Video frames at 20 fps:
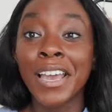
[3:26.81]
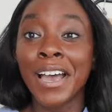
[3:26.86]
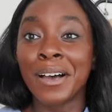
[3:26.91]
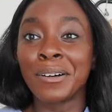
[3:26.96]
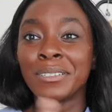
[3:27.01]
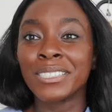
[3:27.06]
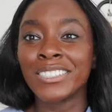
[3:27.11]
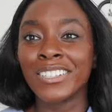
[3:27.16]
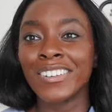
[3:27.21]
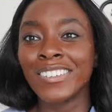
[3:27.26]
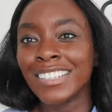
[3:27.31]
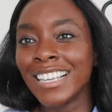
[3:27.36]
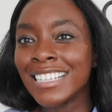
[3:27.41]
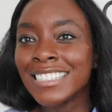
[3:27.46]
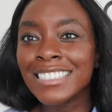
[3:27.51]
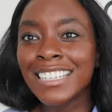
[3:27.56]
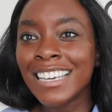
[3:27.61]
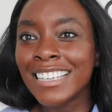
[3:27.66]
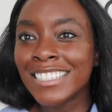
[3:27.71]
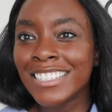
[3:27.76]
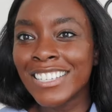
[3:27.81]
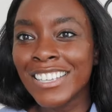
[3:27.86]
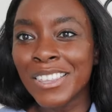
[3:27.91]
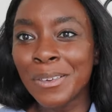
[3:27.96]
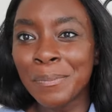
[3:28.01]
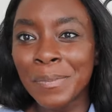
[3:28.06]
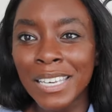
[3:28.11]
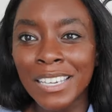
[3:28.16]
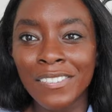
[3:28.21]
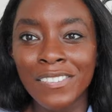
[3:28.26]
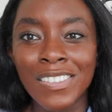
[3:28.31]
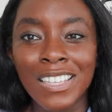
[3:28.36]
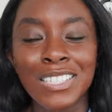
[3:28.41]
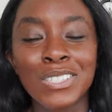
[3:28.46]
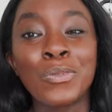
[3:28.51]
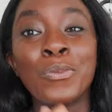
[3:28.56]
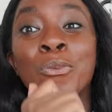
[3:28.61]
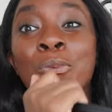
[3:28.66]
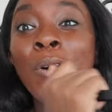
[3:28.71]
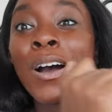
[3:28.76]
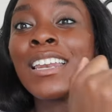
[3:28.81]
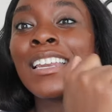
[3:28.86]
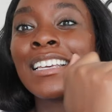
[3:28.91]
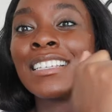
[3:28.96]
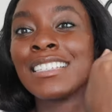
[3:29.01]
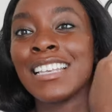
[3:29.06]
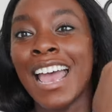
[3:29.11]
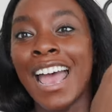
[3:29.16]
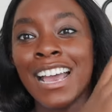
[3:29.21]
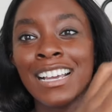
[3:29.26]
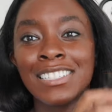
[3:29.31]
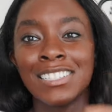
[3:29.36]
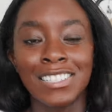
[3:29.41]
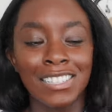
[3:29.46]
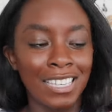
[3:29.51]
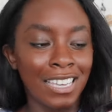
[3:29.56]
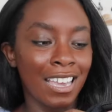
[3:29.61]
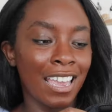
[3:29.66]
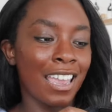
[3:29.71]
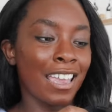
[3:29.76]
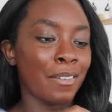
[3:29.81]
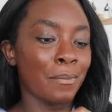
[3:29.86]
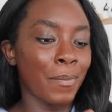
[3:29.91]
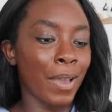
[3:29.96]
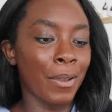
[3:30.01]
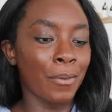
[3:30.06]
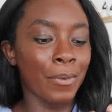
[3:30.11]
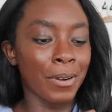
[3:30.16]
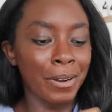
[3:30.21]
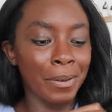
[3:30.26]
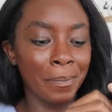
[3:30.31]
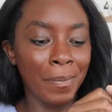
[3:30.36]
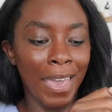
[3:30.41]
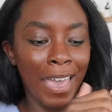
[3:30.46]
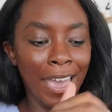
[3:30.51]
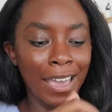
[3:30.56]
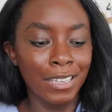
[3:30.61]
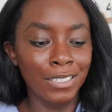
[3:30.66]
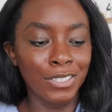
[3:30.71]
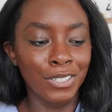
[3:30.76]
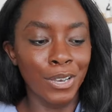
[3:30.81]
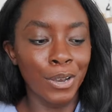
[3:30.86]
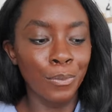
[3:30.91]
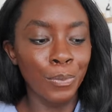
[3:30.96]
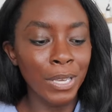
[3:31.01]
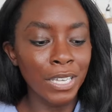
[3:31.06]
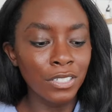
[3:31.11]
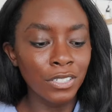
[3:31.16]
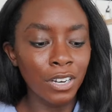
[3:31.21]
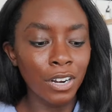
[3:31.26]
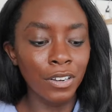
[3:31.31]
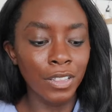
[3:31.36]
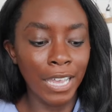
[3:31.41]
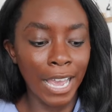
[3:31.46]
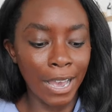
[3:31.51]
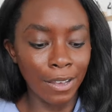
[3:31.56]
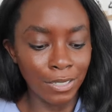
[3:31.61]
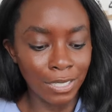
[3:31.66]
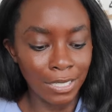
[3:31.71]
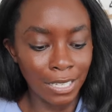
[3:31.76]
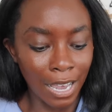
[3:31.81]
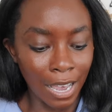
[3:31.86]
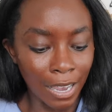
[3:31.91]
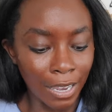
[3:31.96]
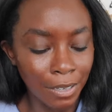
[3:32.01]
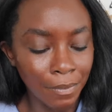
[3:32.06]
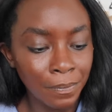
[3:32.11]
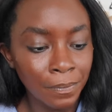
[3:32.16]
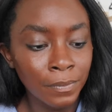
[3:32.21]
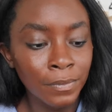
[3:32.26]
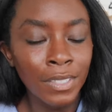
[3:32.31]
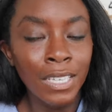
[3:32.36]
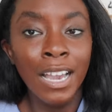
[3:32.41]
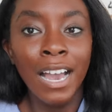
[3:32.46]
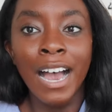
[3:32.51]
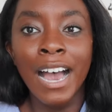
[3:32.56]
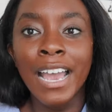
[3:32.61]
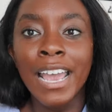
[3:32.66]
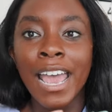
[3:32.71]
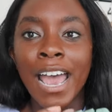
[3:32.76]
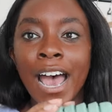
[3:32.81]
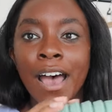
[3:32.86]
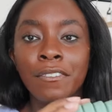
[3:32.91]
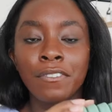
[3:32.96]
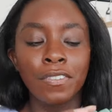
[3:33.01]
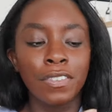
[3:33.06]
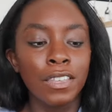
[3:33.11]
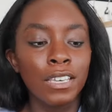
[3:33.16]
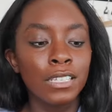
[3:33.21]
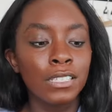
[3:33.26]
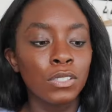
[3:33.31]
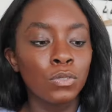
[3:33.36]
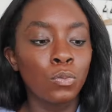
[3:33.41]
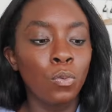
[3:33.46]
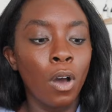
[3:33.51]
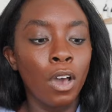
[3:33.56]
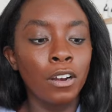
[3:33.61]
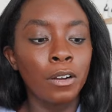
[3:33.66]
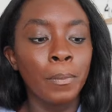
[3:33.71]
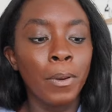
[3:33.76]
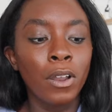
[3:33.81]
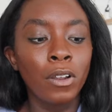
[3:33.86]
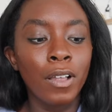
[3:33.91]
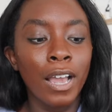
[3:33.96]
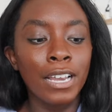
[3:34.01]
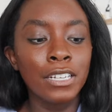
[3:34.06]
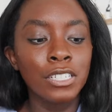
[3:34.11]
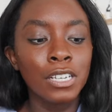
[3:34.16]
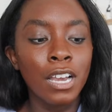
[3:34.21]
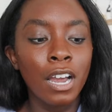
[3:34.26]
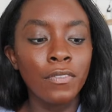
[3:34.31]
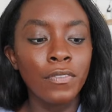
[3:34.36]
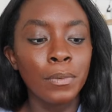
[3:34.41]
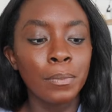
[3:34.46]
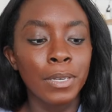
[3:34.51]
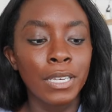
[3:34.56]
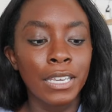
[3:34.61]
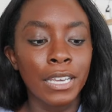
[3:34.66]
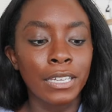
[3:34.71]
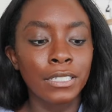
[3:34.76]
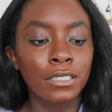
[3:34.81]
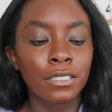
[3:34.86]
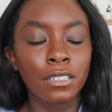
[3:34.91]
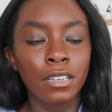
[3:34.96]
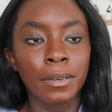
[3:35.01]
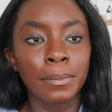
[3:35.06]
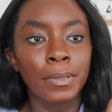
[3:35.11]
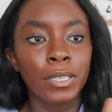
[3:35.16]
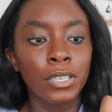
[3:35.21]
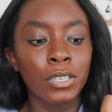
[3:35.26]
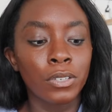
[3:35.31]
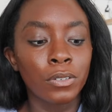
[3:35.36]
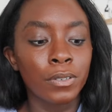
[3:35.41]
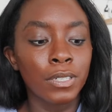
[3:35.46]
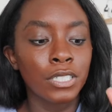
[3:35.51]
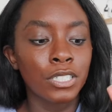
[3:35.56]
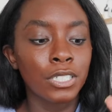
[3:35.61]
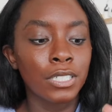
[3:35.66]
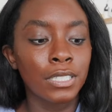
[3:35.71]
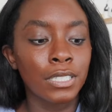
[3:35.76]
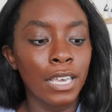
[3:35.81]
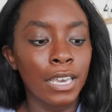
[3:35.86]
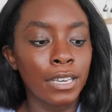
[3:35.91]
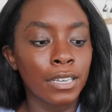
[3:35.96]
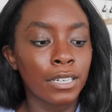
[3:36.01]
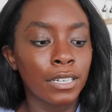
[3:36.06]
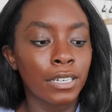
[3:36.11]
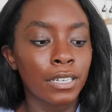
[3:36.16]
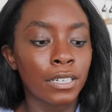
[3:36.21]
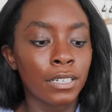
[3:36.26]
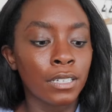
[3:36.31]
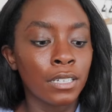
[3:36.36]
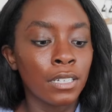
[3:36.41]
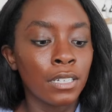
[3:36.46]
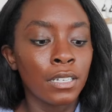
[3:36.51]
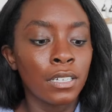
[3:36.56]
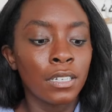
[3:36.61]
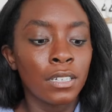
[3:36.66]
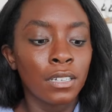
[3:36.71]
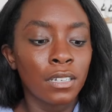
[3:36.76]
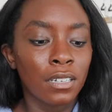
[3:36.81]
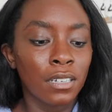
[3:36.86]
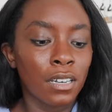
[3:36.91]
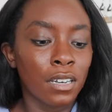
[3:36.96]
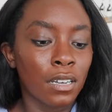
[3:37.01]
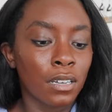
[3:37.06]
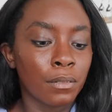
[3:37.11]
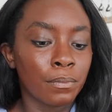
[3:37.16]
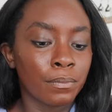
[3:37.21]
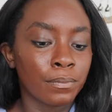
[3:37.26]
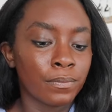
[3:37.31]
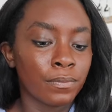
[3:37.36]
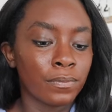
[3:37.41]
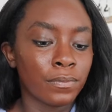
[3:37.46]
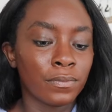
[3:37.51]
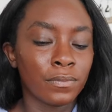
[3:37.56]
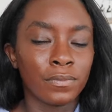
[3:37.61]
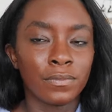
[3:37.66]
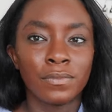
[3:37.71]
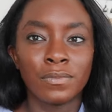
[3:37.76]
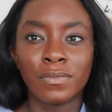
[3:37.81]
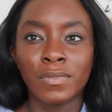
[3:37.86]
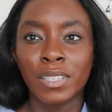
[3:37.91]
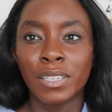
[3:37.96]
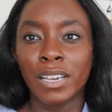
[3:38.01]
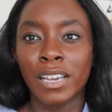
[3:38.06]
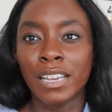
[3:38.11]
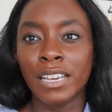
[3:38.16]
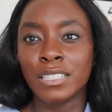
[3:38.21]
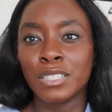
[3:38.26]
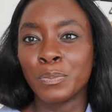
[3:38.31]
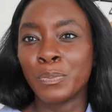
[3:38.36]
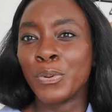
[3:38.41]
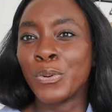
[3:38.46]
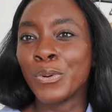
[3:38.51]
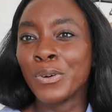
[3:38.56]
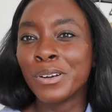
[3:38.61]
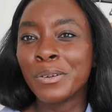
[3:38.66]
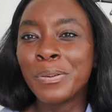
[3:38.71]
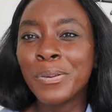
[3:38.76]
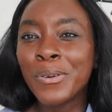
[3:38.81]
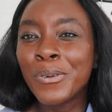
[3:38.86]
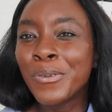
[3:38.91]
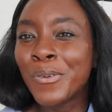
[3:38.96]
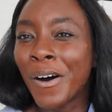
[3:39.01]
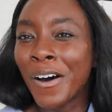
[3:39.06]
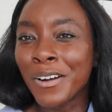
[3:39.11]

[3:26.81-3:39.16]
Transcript: yeah, so let's get into the meat of this. What is actually in my work bag? So we can start on the outside. I have this water bottle. I actually got from BSW. It's just like a, um, I guess portable